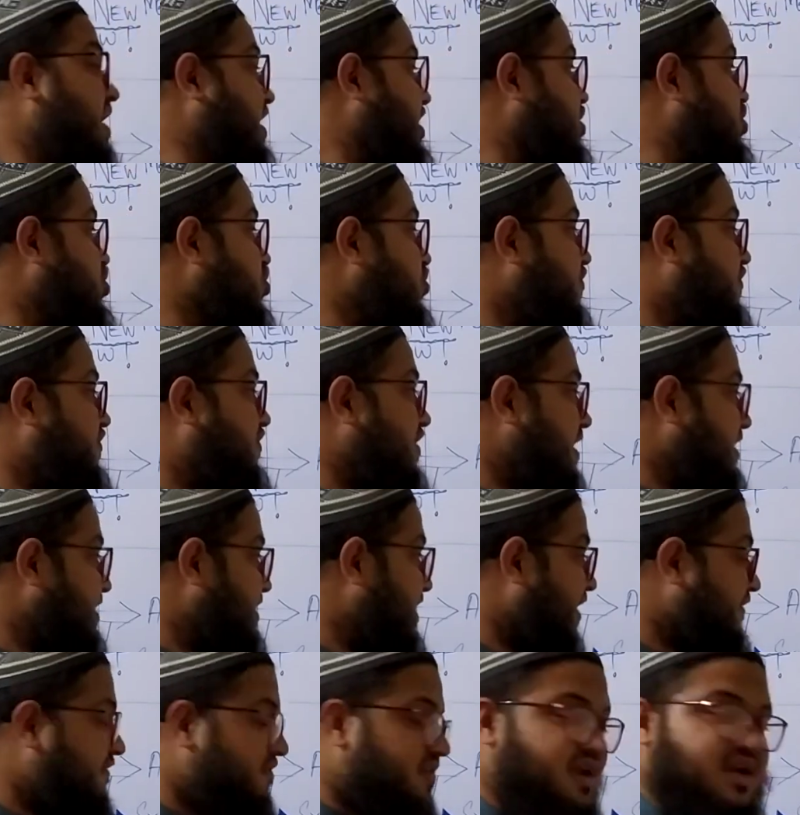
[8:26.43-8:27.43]
You will
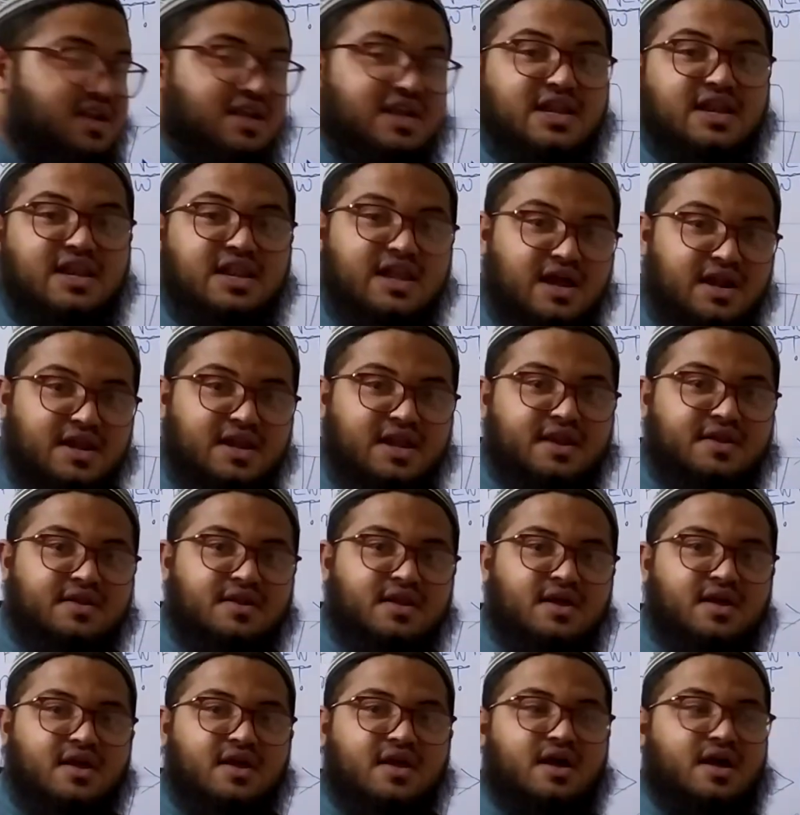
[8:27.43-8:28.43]
definitely learn
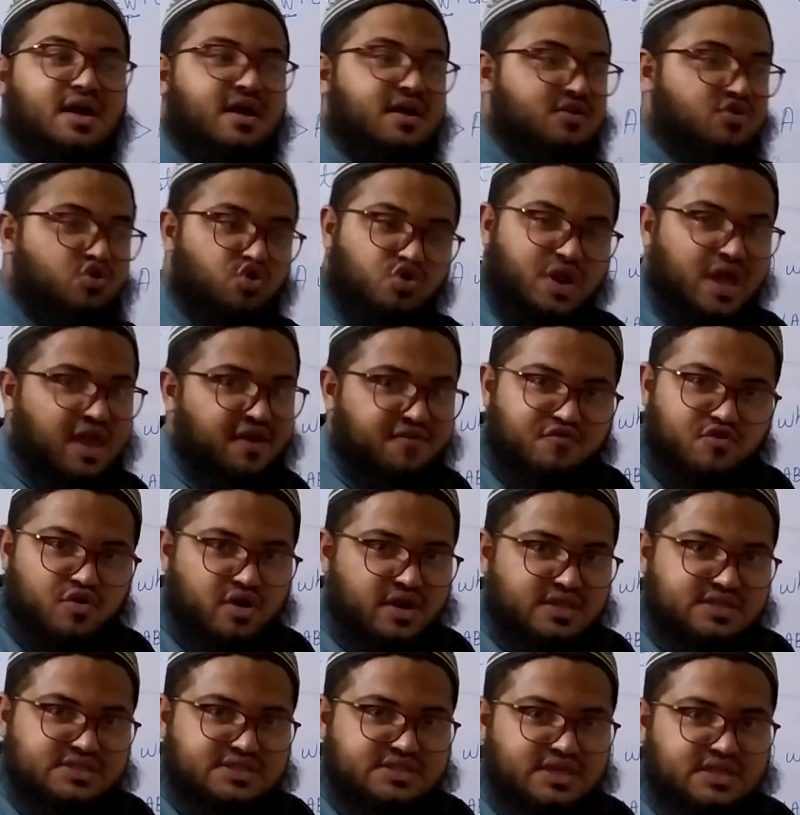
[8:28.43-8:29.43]
it today,
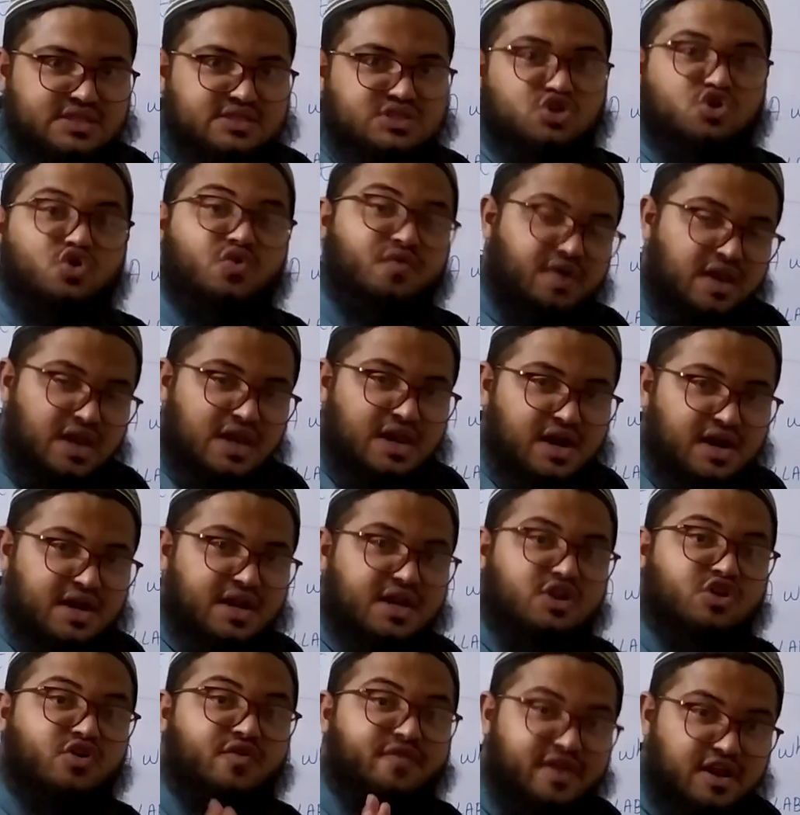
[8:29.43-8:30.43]
for instance. You will learn
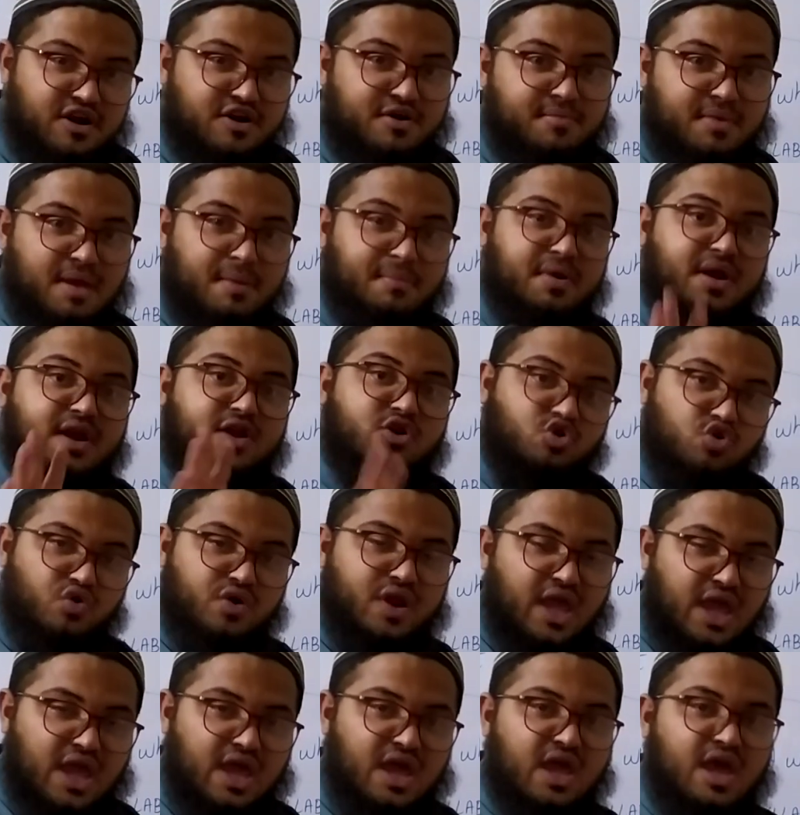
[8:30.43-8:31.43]
it, you will remember it
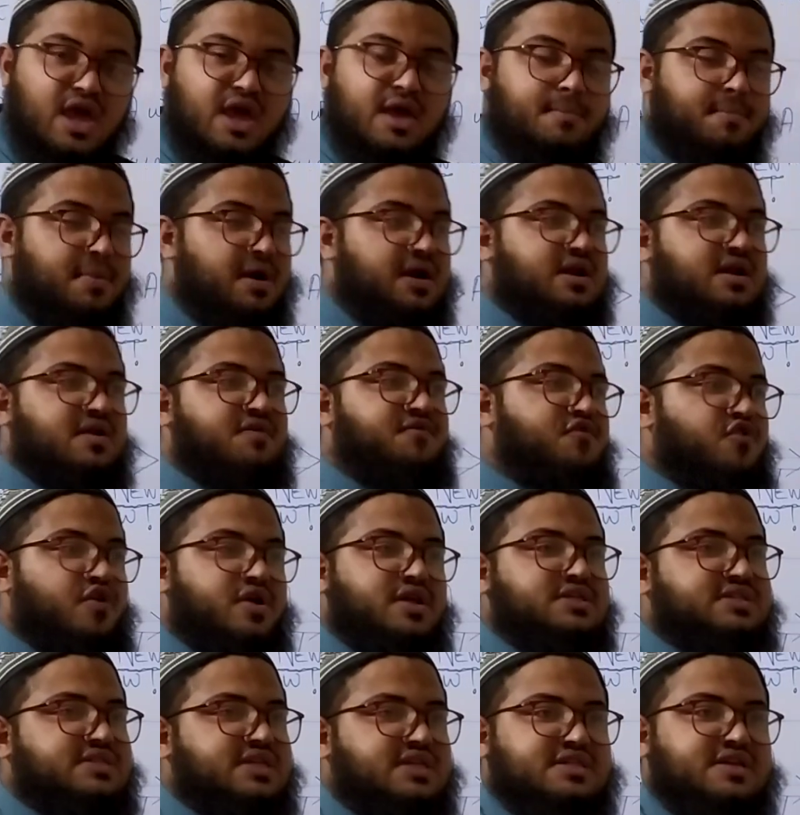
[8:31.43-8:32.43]
today. But for
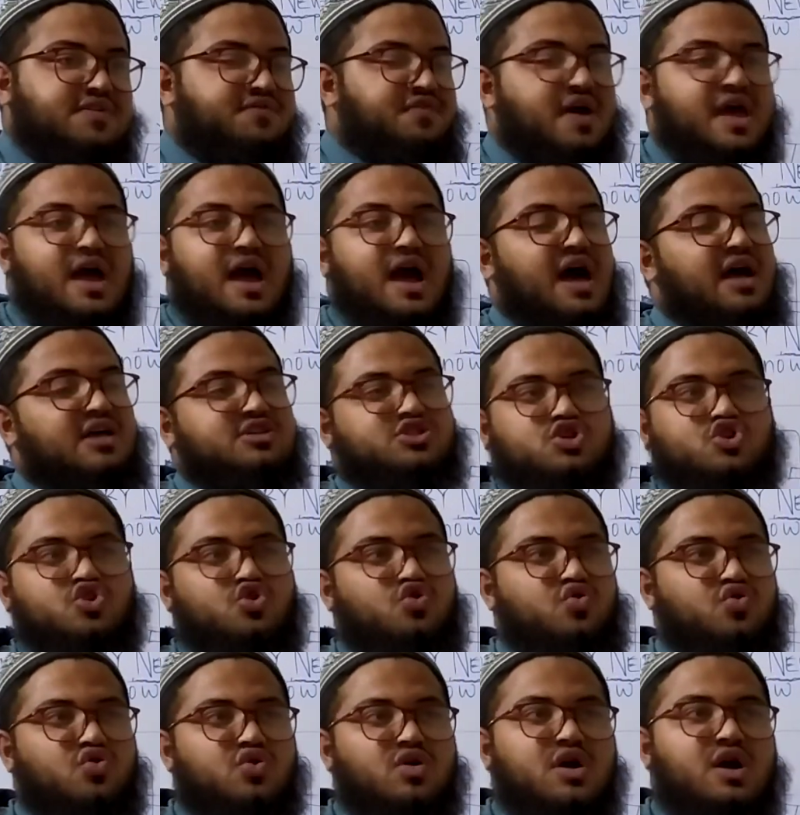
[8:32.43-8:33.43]
instance, if I ask
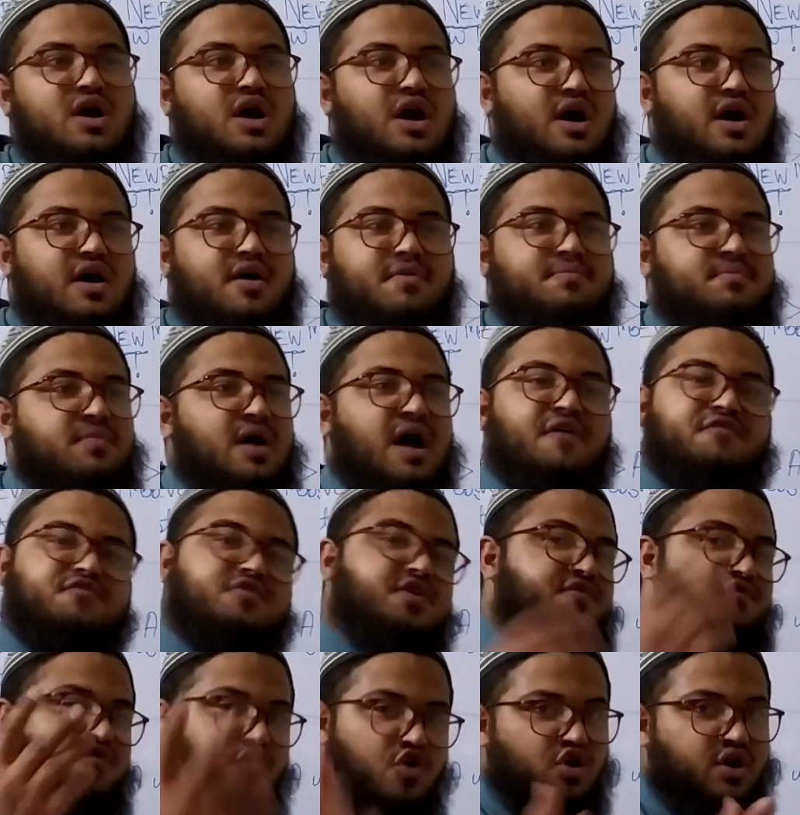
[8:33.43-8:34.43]
you
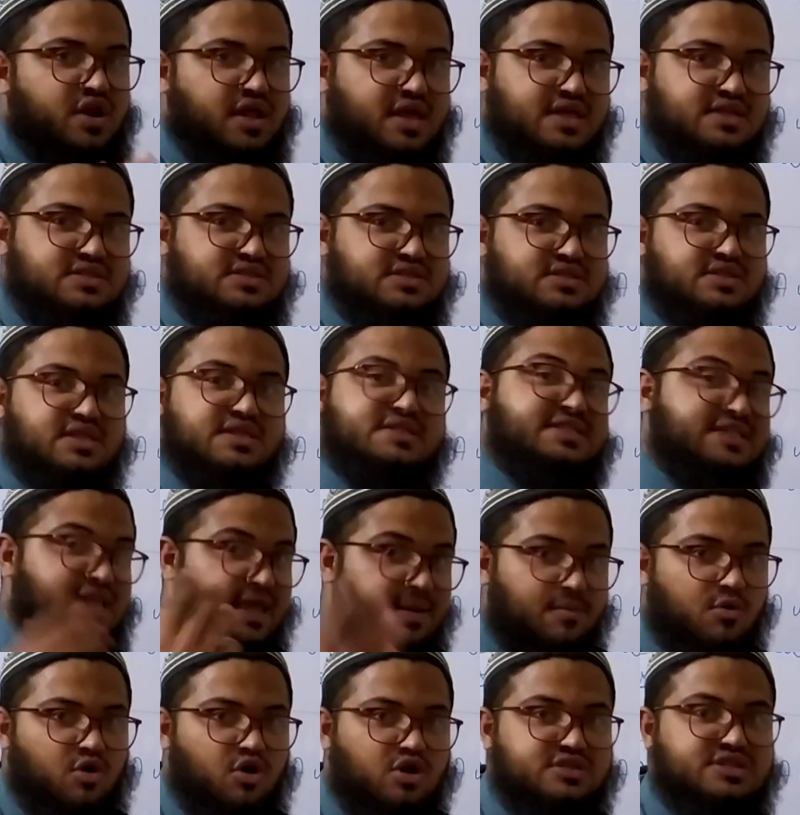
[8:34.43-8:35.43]
after 4 days the
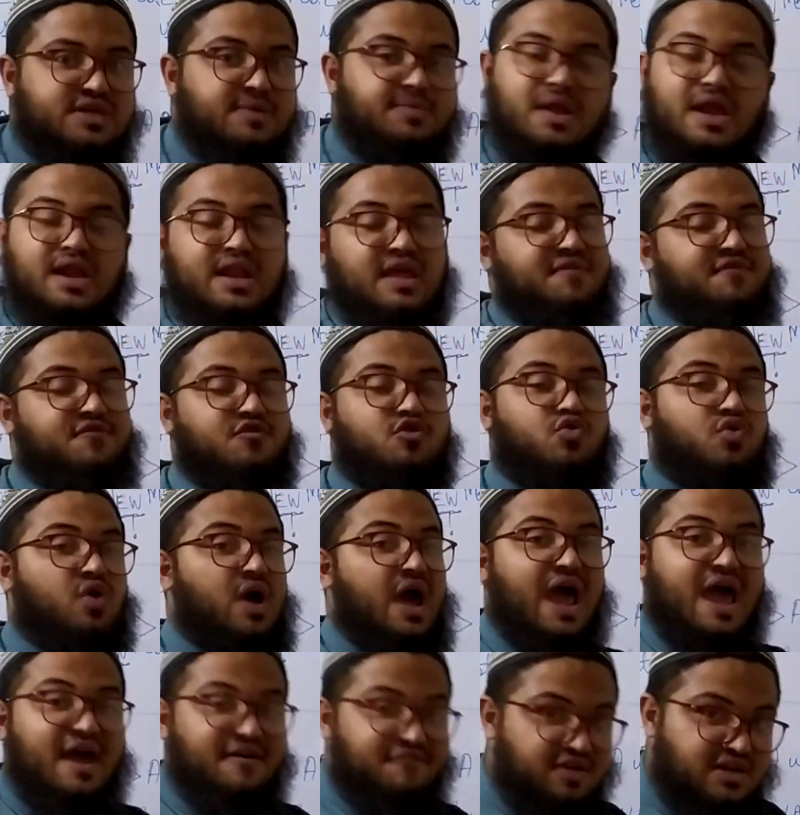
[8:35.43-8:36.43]
same concept, and if you
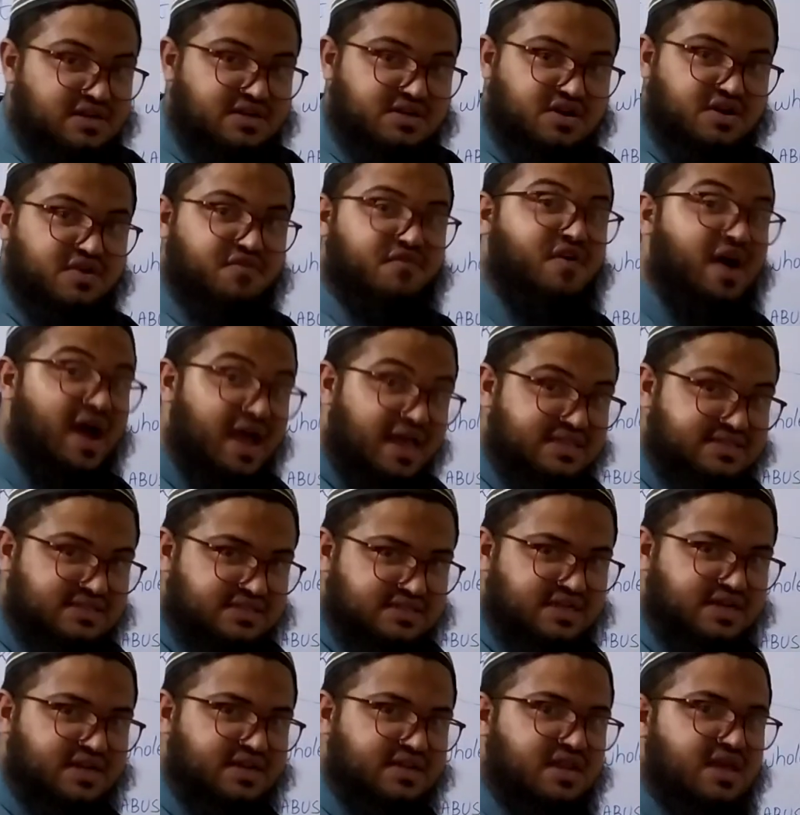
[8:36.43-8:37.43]
haven't
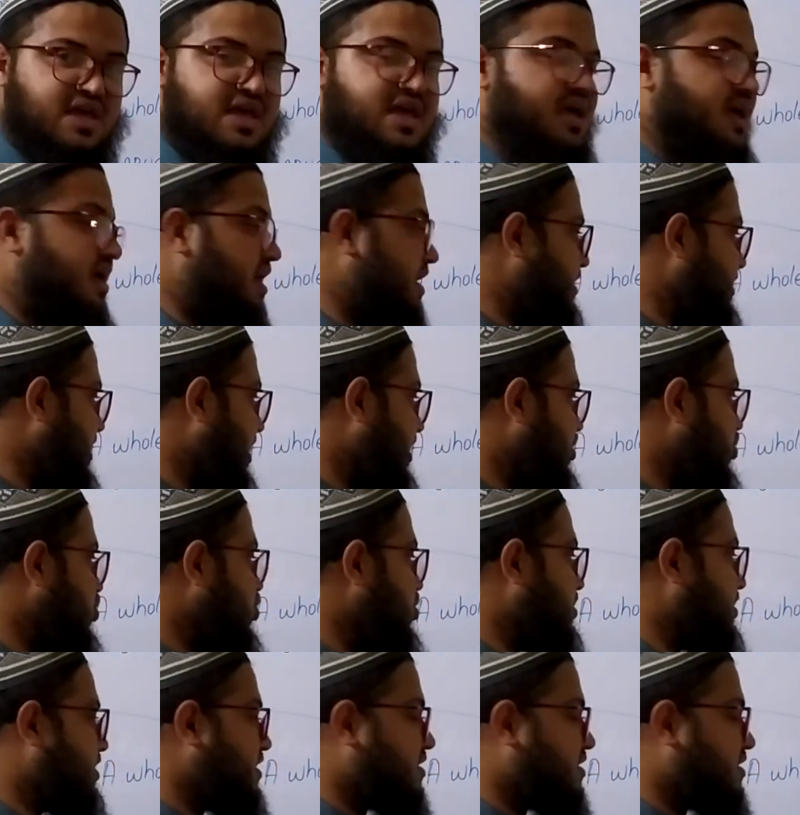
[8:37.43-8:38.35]
revised it, then it